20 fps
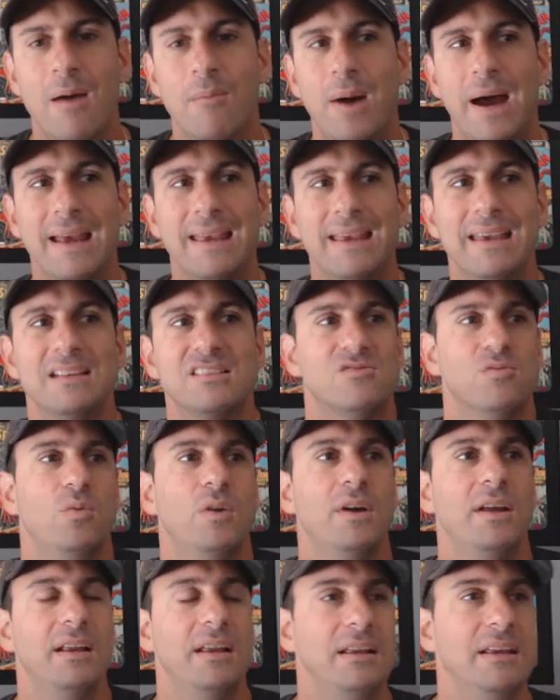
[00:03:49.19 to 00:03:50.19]
But I guess
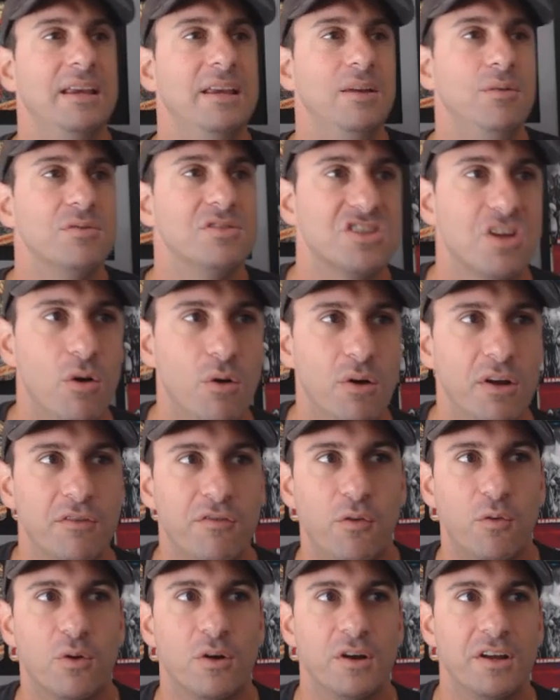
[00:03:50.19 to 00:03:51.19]
what he was going
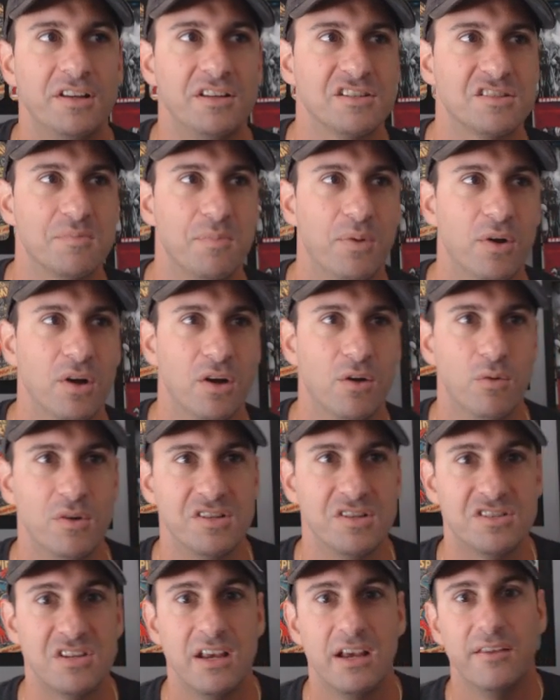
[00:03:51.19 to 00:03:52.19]
for in this book
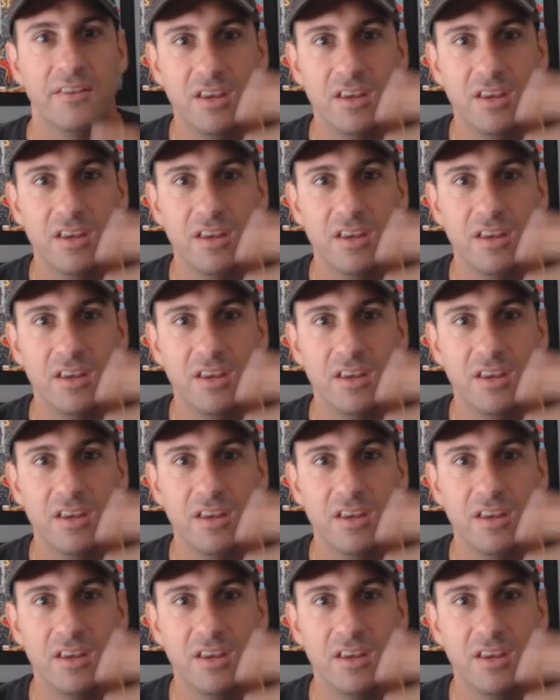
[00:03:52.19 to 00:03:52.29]
was